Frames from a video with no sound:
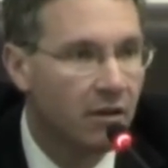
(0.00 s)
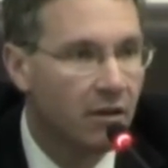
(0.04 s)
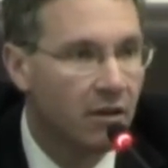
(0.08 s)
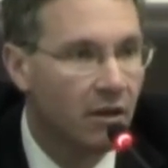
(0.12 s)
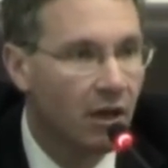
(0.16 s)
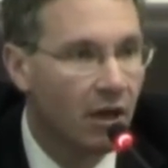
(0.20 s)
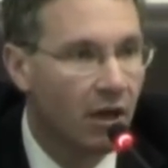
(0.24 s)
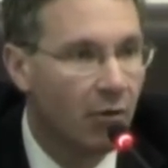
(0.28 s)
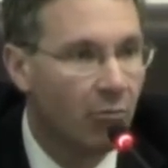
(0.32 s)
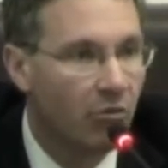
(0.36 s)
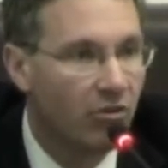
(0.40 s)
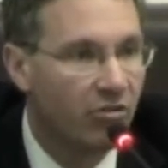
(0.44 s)

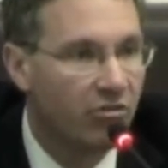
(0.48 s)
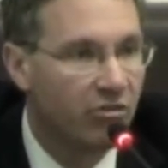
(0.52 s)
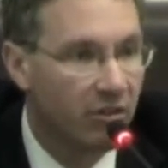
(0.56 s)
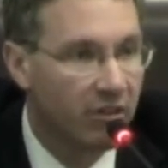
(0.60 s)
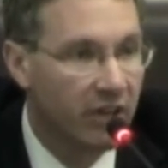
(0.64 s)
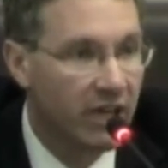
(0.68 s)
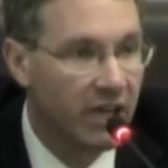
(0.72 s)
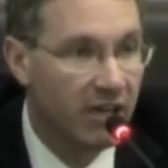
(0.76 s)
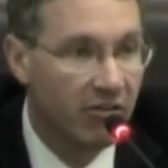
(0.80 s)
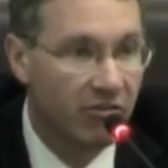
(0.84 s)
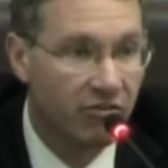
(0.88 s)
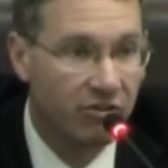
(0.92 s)
Um, so
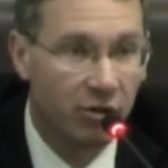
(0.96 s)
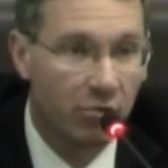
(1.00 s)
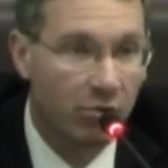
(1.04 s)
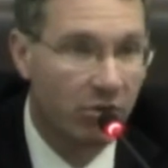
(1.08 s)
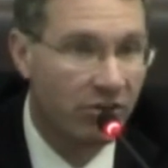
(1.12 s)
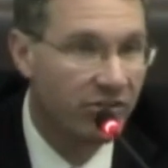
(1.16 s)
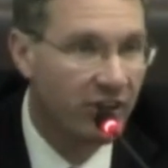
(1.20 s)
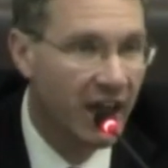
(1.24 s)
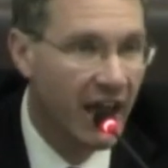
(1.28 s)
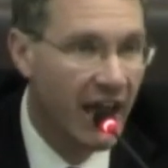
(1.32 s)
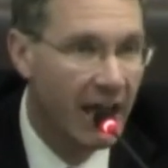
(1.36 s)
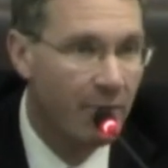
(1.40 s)
the issue
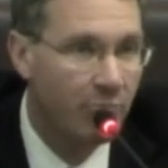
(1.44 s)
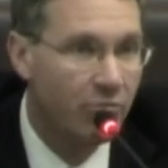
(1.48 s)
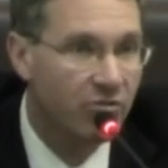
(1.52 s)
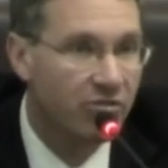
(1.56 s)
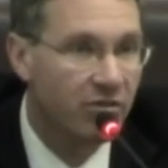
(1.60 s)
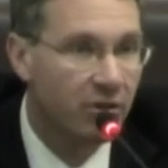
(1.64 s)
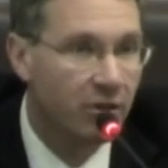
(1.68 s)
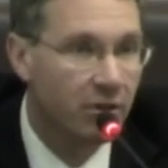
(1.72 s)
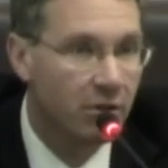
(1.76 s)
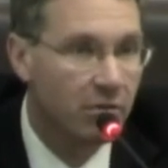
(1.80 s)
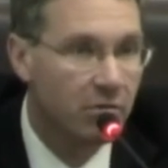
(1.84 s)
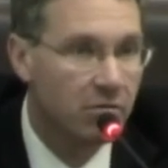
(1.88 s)
was
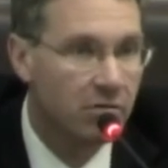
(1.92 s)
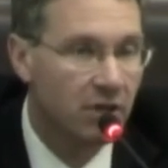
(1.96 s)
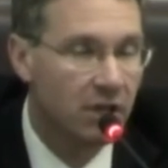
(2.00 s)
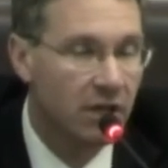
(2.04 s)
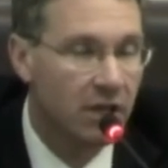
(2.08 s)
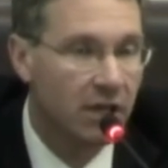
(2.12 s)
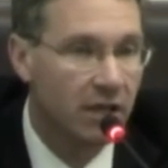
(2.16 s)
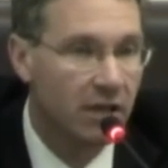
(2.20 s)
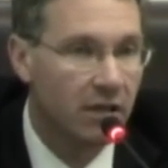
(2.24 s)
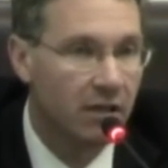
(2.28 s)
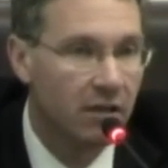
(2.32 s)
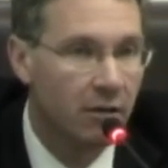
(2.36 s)

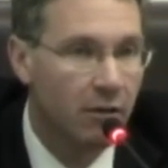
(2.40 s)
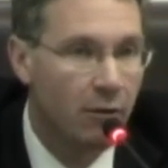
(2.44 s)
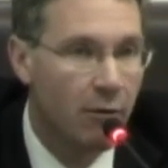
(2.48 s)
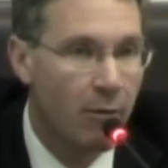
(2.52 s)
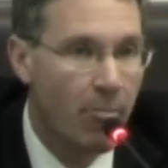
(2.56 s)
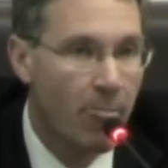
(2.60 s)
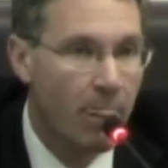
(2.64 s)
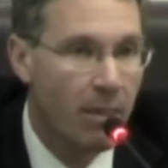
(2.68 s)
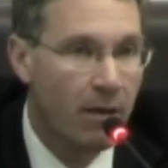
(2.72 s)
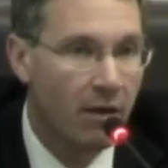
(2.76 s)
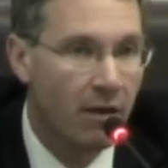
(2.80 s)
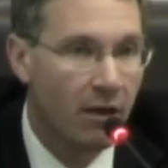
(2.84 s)
absolutely
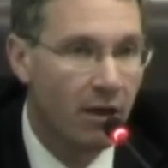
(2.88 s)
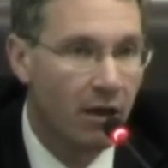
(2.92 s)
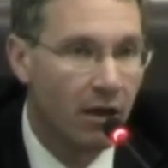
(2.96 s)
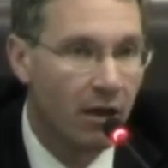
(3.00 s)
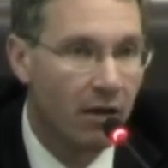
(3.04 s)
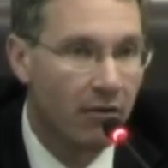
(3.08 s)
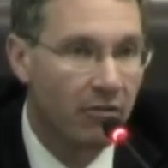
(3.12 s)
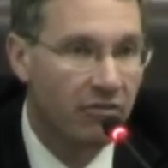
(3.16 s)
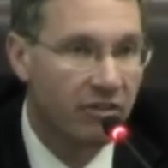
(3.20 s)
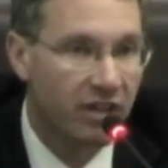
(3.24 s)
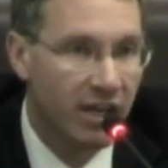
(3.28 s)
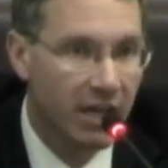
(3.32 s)

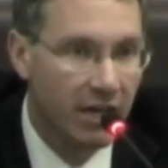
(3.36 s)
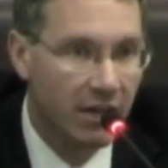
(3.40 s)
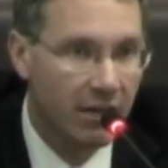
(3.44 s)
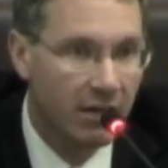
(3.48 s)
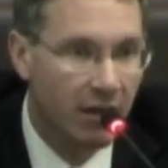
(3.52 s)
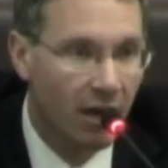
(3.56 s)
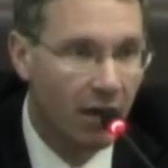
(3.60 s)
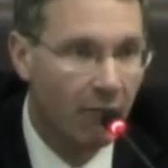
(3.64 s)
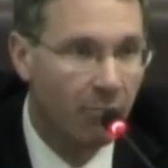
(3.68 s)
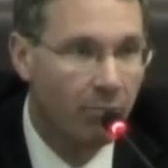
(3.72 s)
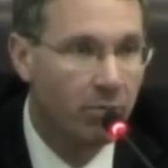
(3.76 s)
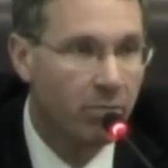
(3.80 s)
uh, teed
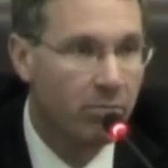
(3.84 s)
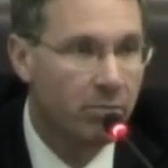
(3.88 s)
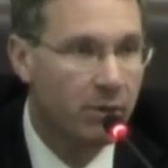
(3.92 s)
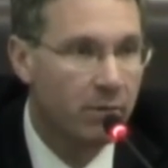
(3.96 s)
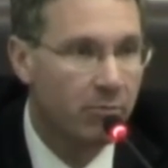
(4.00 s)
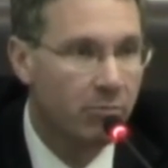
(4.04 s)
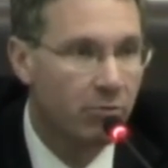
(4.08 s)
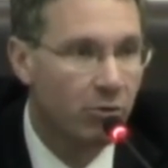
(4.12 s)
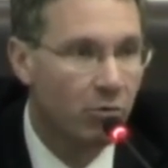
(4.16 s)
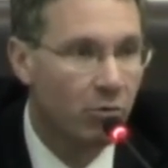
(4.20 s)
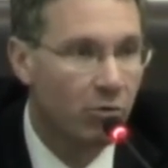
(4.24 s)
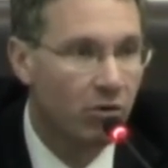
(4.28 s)
up.
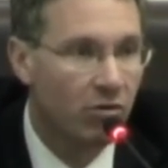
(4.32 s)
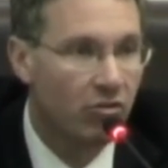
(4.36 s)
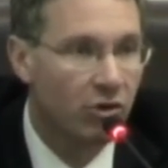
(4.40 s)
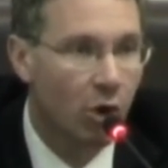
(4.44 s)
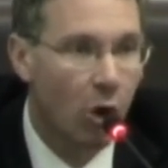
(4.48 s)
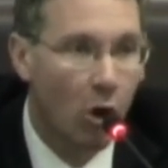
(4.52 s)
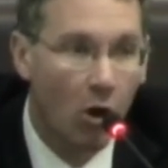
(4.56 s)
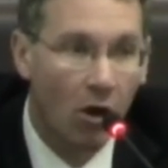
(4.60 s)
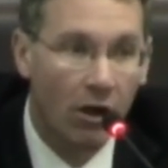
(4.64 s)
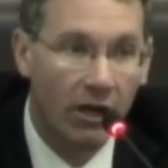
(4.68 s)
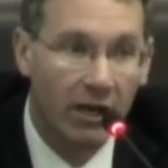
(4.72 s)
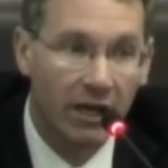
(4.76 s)
People were
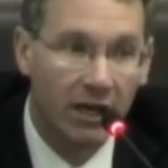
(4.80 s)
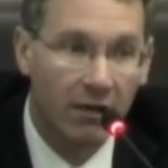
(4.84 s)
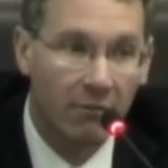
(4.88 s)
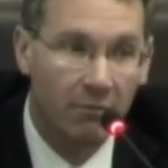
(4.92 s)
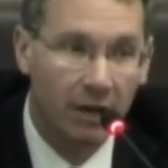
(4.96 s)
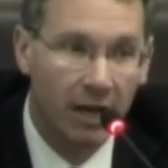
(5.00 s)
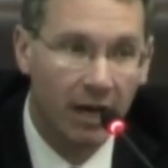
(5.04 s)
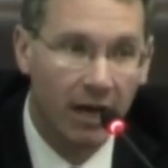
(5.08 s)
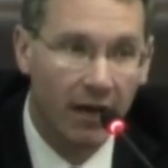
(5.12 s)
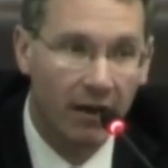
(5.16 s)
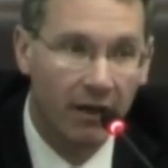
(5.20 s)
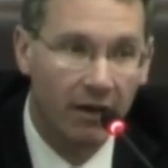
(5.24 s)
talking
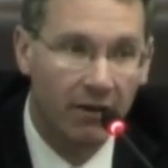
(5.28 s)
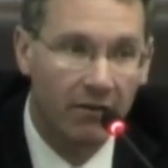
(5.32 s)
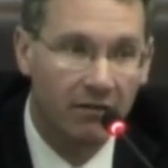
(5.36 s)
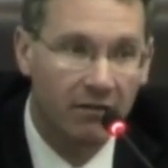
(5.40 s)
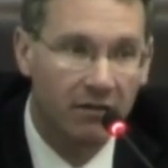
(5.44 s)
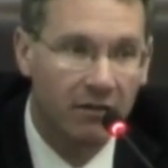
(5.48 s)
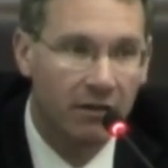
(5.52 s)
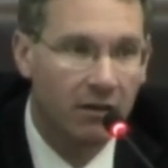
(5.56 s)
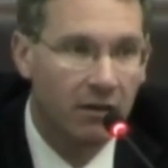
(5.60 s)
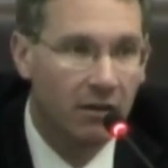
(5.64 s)
about it.